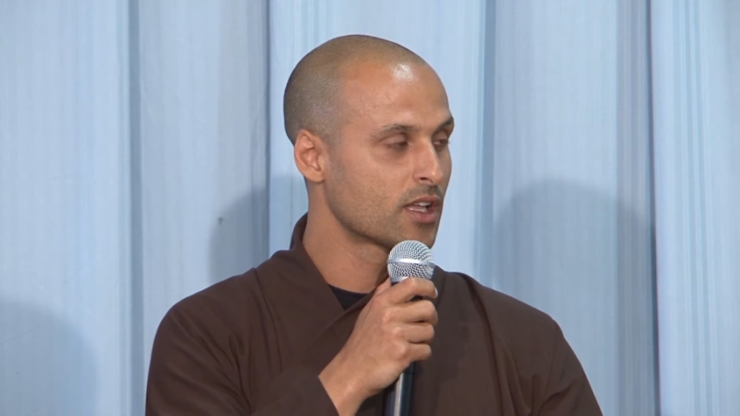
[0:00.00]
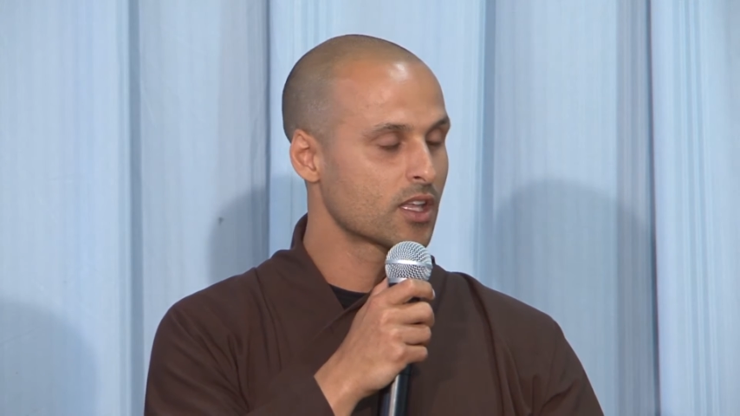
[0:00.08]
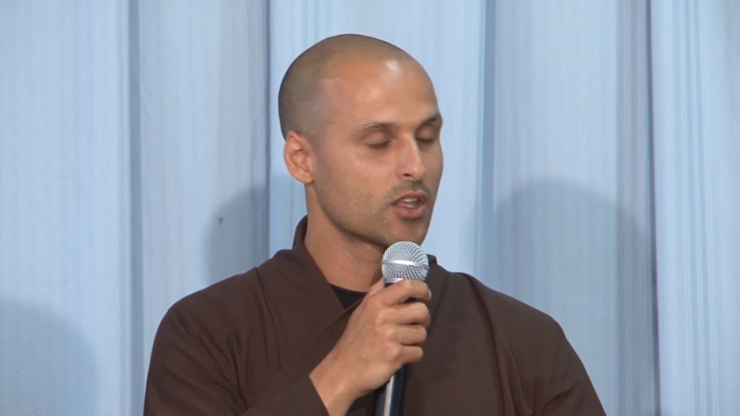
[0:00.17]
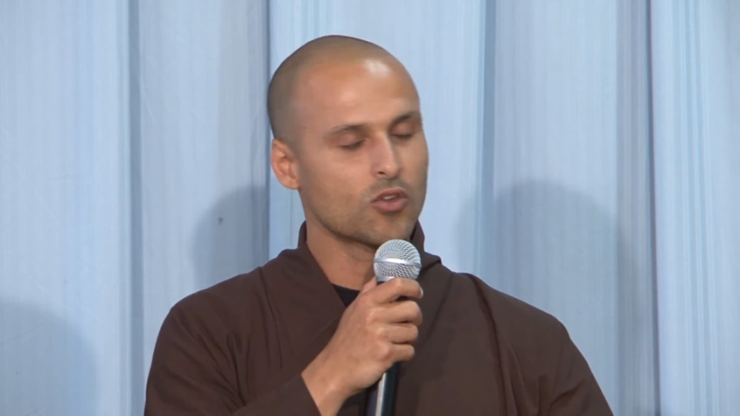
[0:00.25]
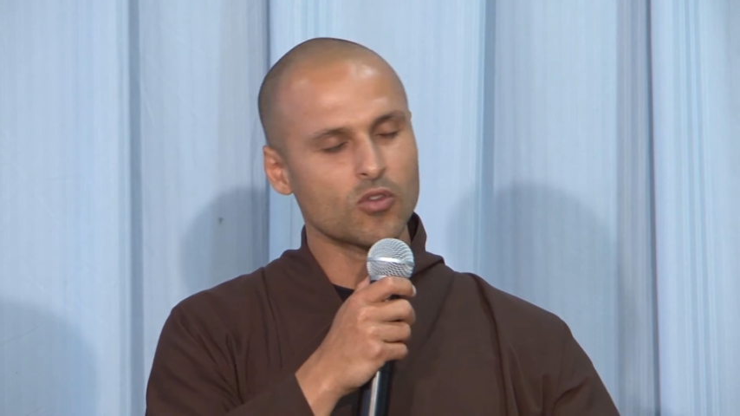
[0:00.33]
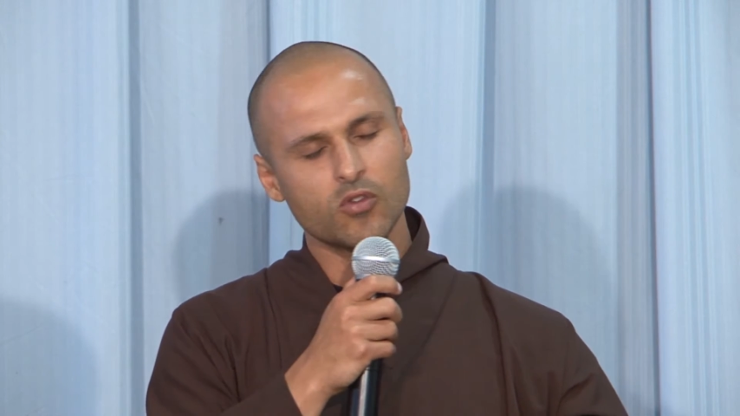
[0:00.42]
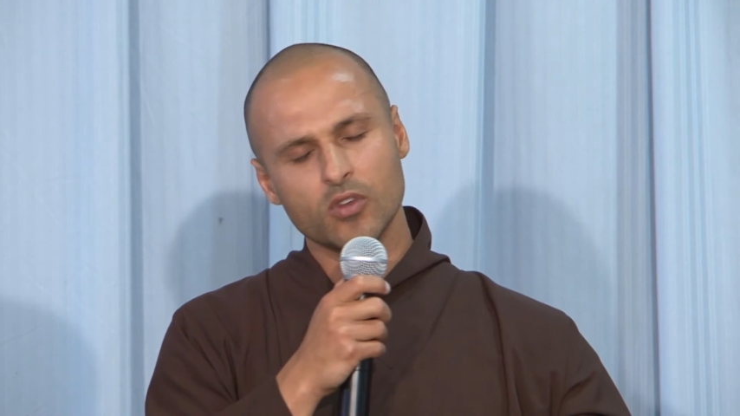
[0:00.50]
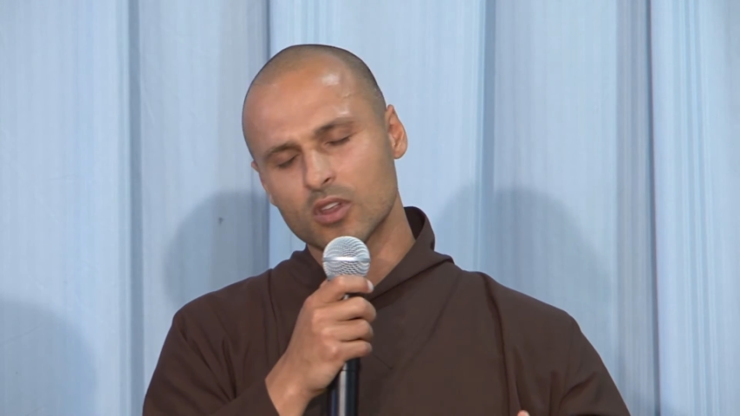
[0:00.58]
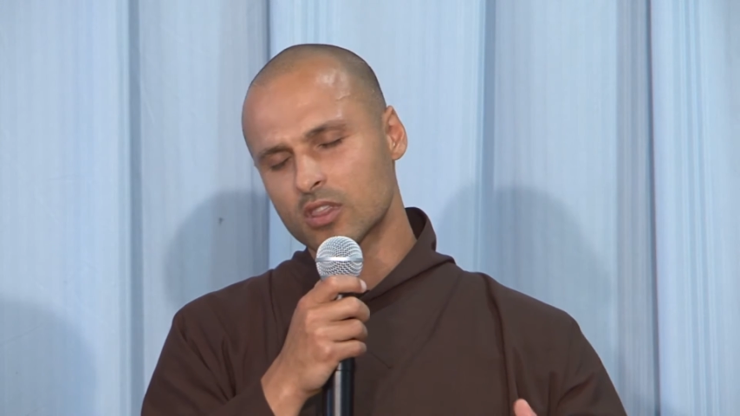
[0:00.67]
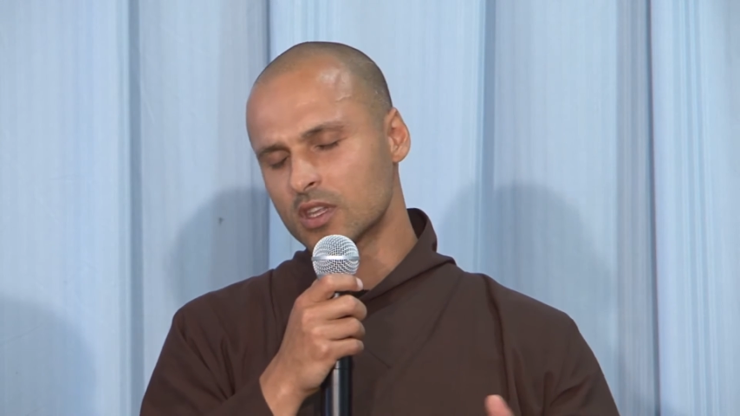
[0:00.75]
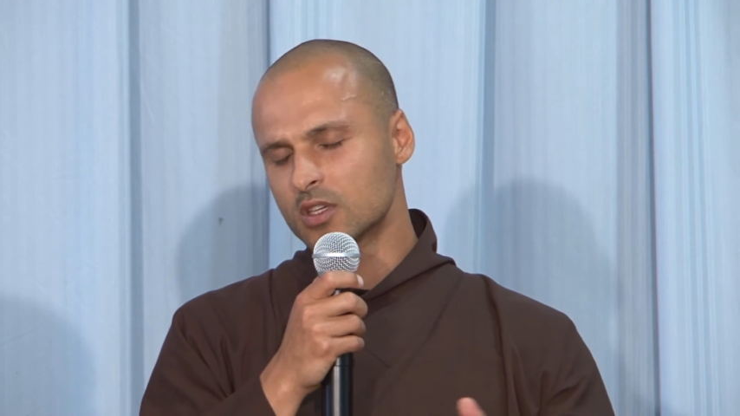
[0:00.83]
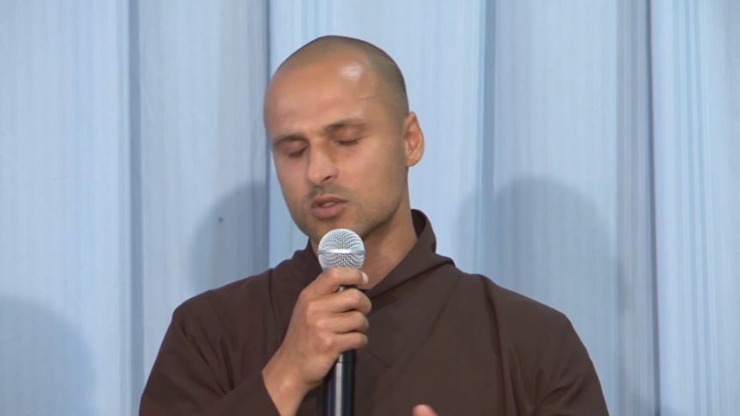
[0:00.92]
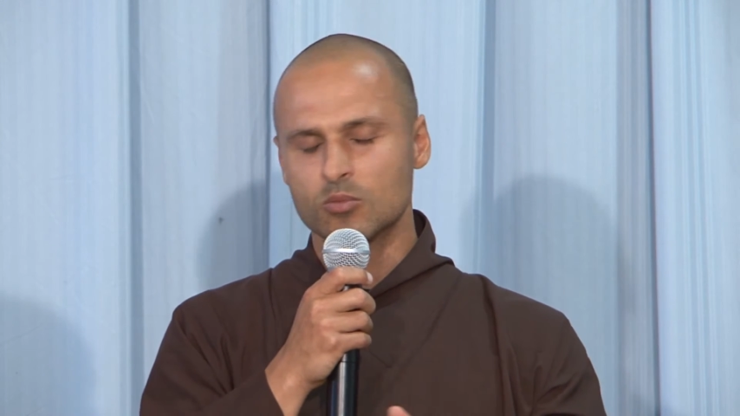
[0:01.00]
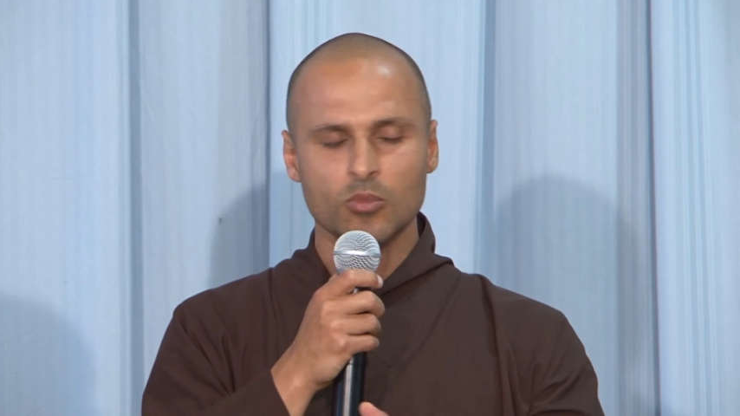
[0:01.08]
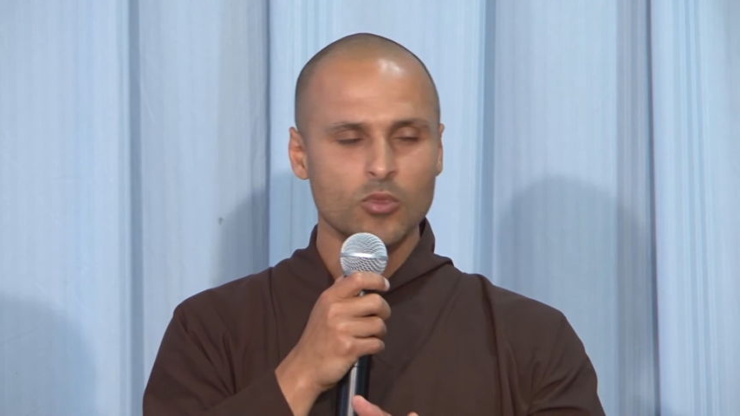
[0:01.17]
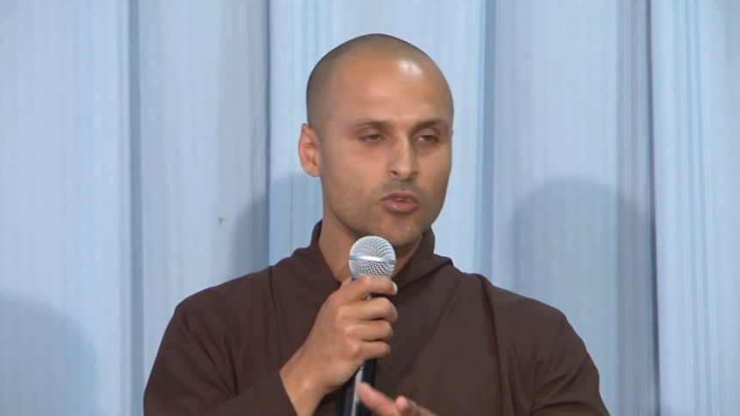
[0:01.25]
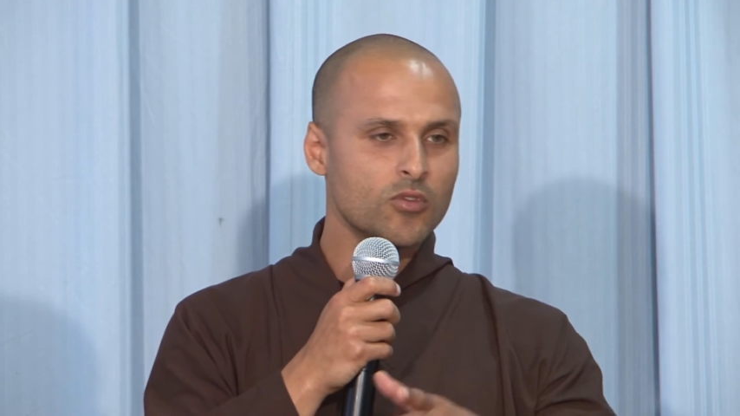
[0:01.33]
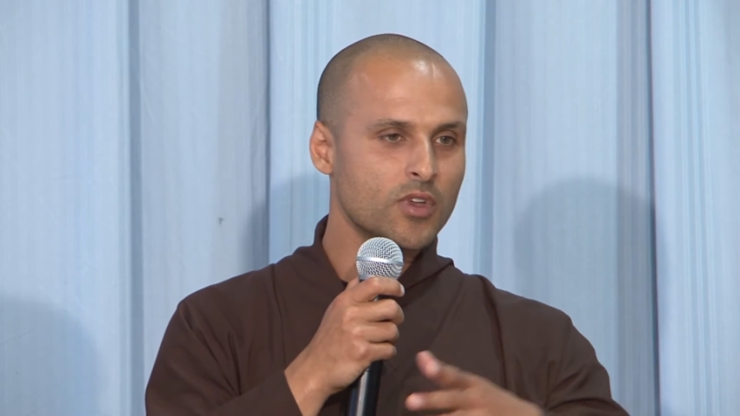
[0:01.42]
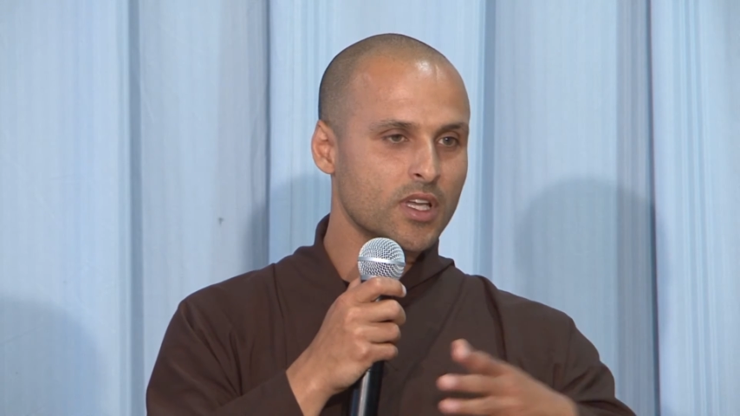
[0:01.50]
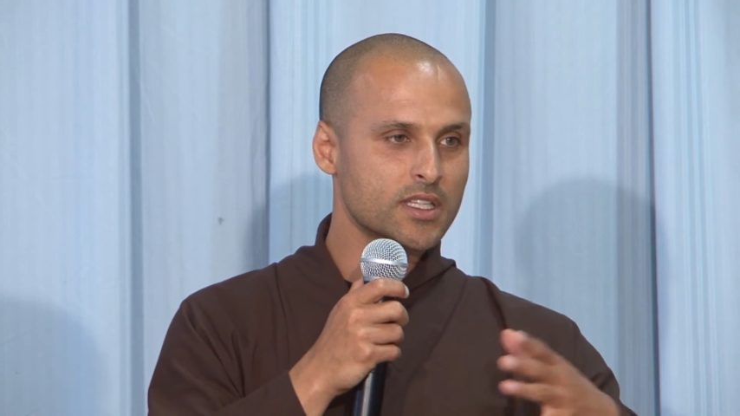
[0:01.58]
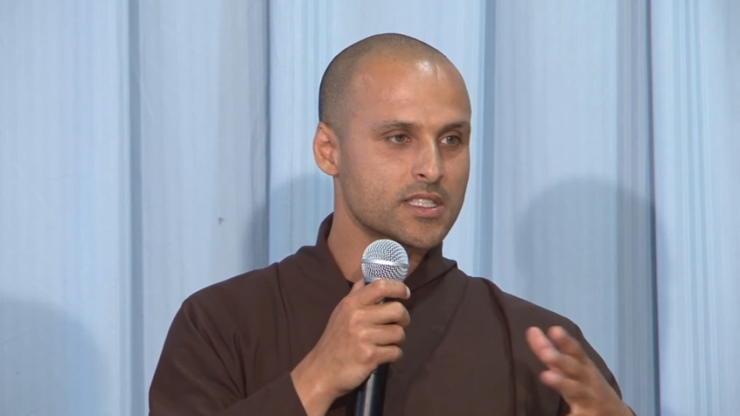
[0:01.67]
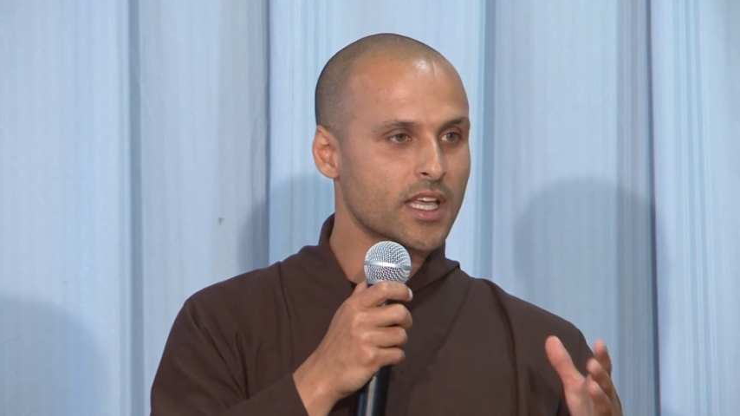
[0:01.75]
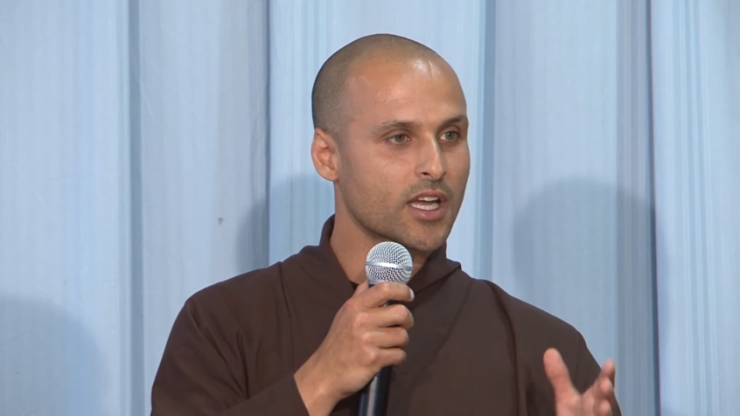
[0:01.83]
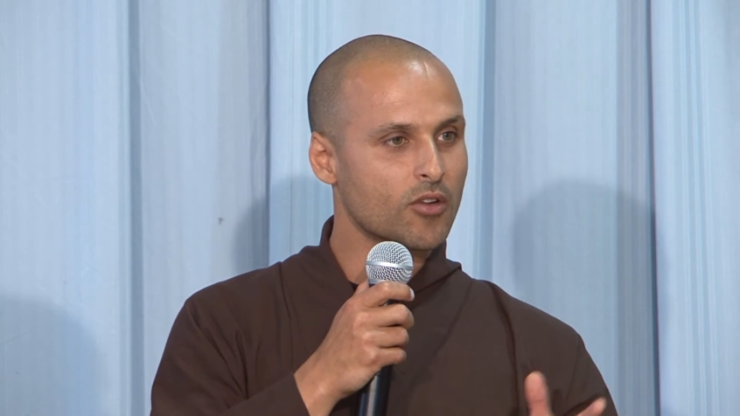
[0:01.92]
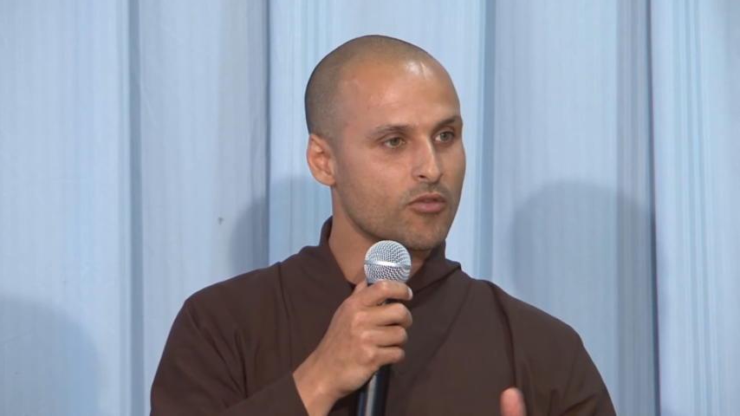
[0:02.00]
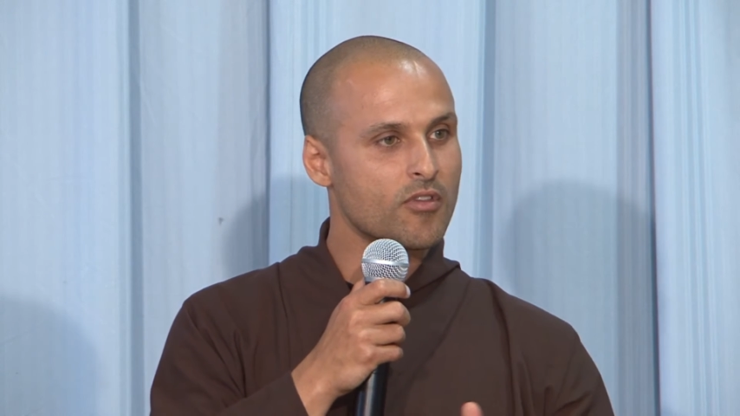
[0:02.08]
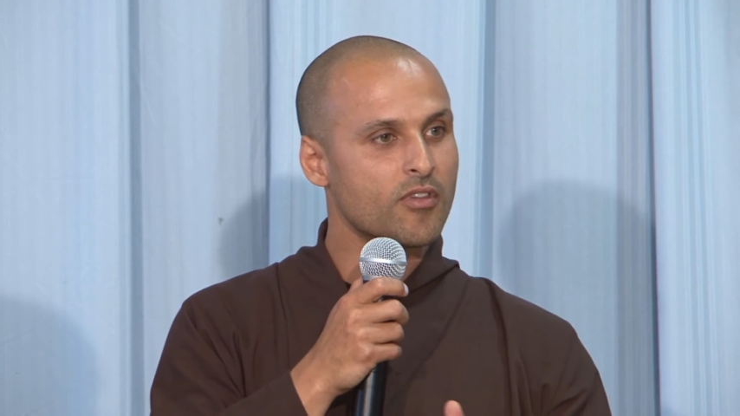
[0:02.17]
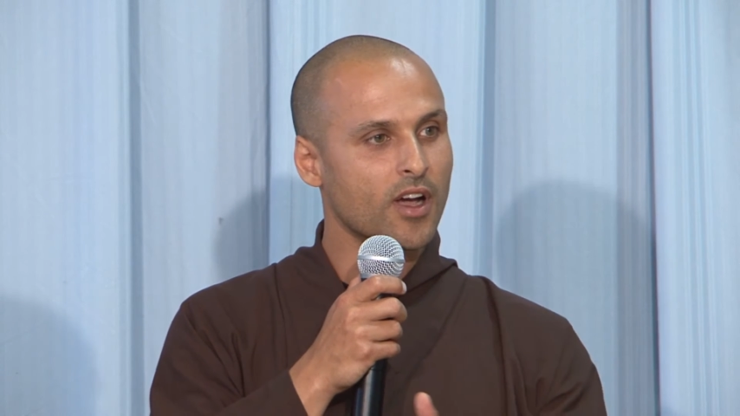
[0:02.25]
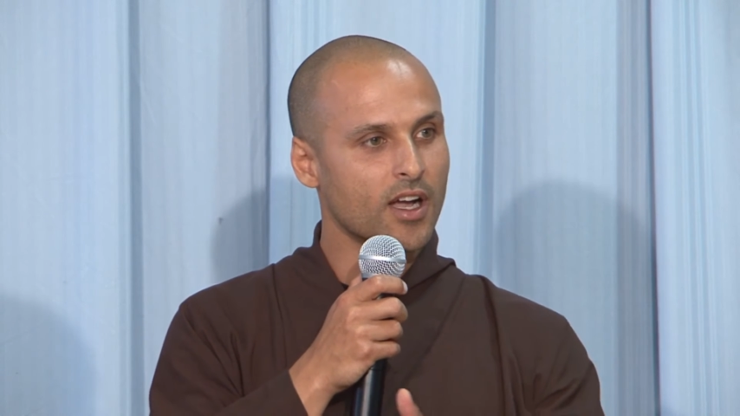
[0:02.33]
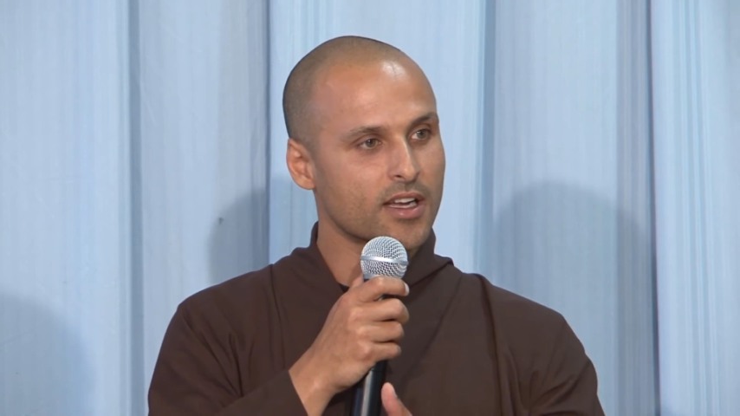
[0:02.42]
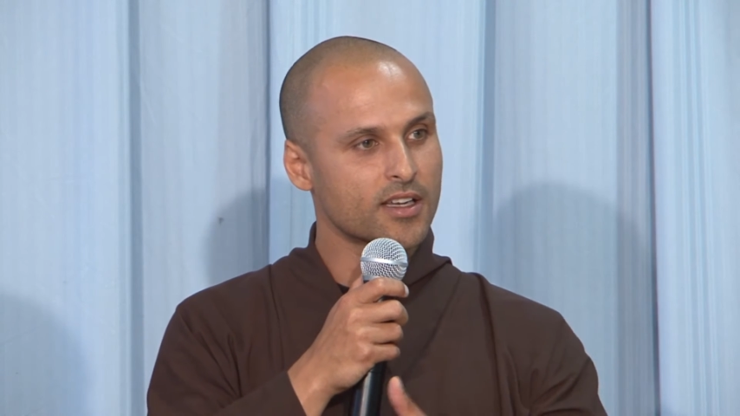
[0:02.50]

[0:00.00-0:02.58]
You'll feel things moving. It's like a river.